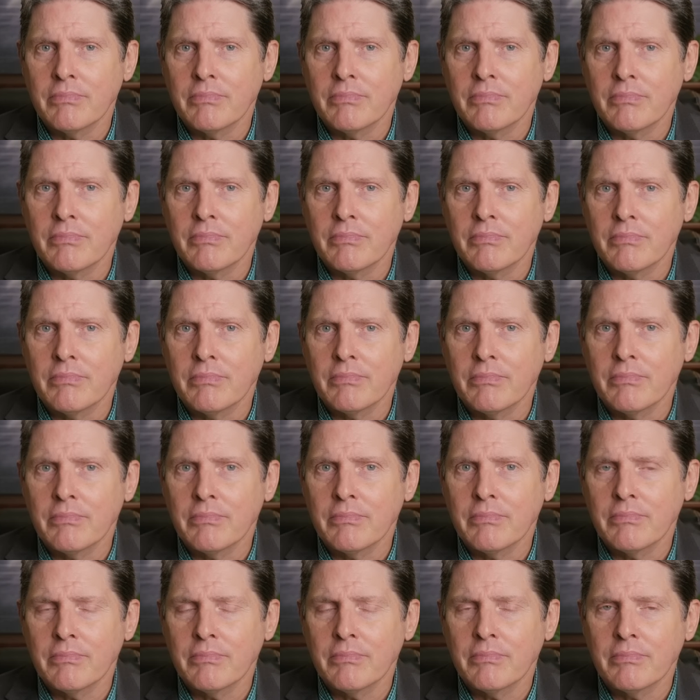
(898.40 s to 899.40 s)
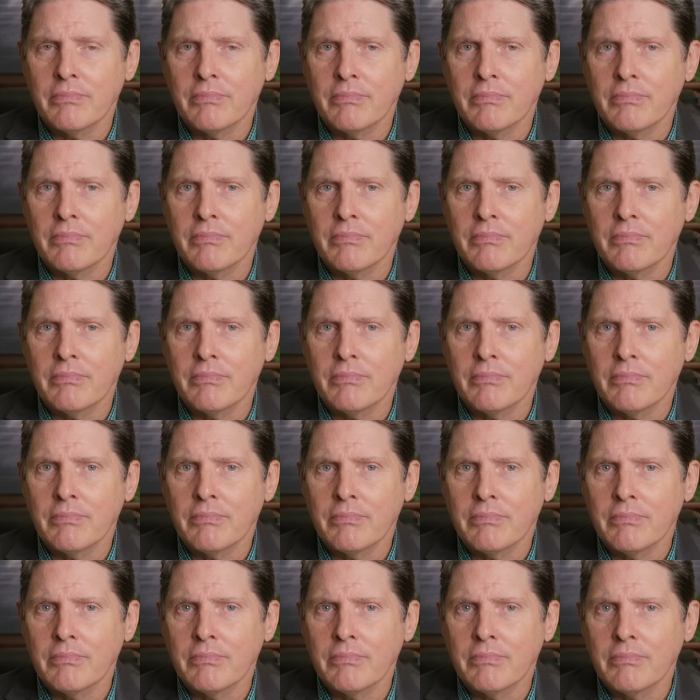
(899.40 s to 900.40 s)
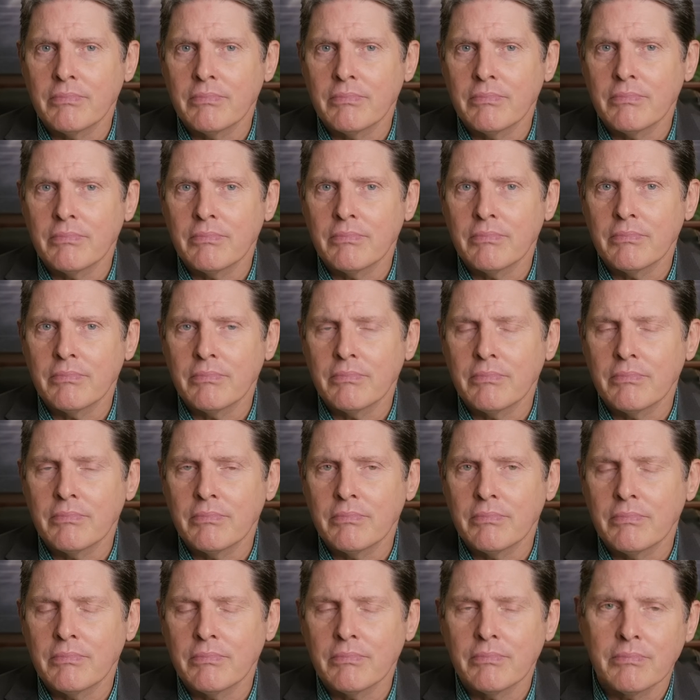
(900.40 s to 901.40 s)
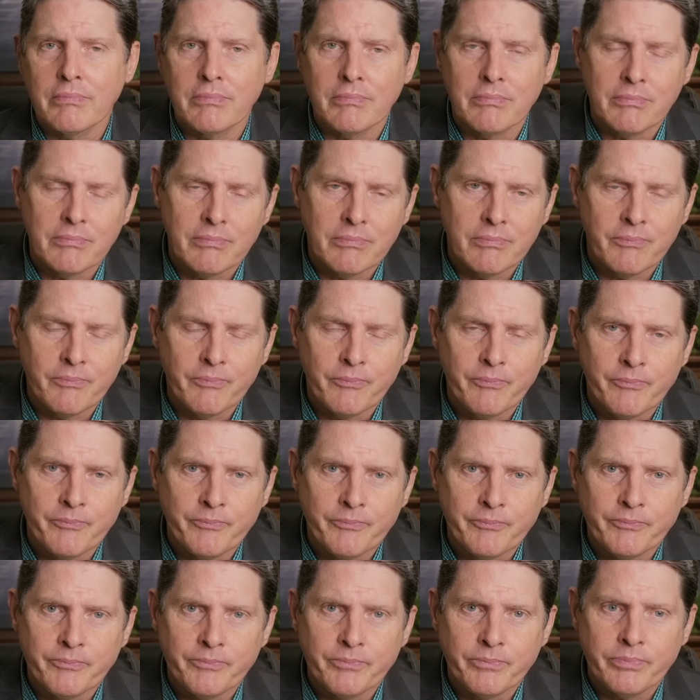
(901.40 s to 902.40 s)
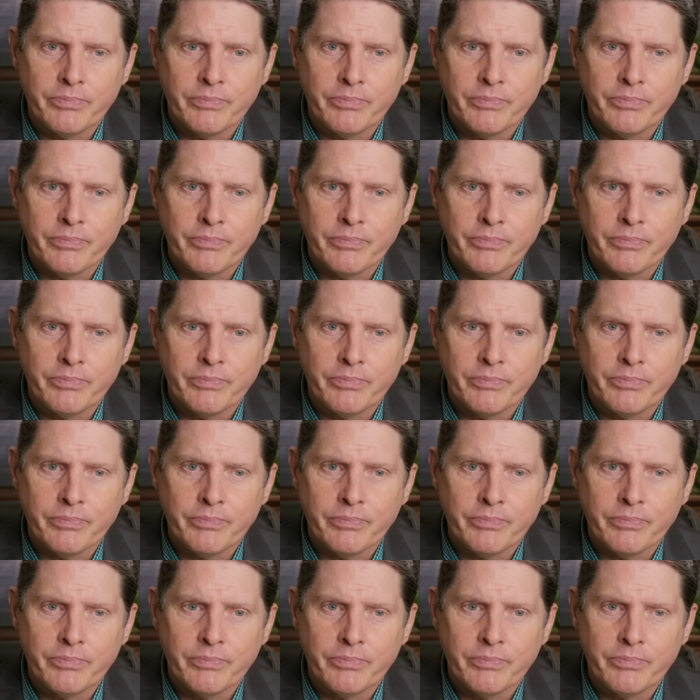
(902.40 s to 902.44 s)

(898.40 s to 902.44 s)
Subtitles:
(silent)